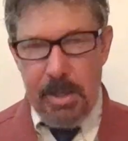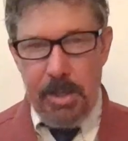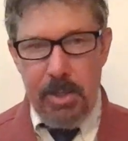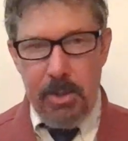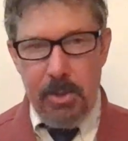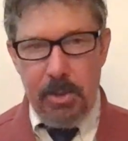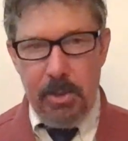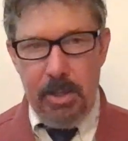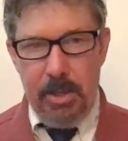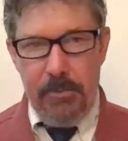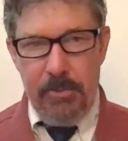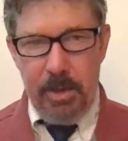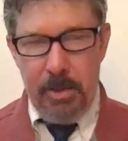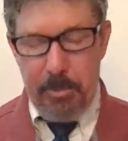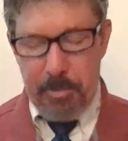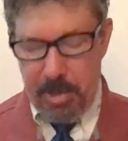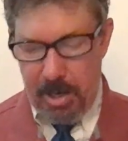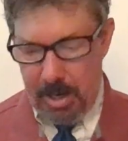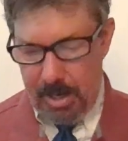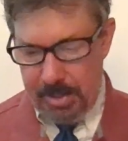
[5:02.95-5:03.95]
He'll leave their
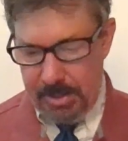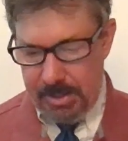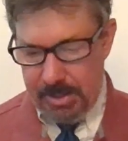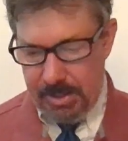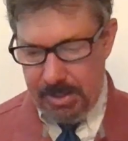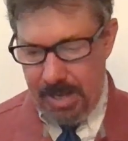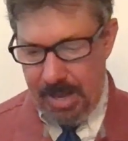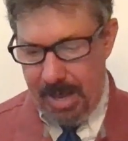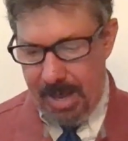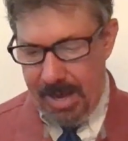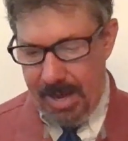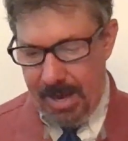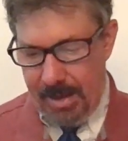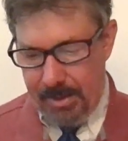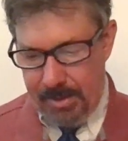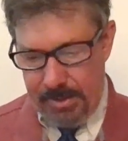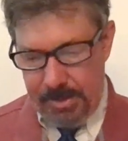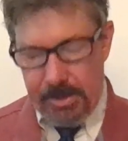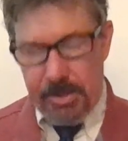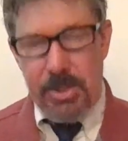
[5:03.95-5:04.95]
bodies lie out in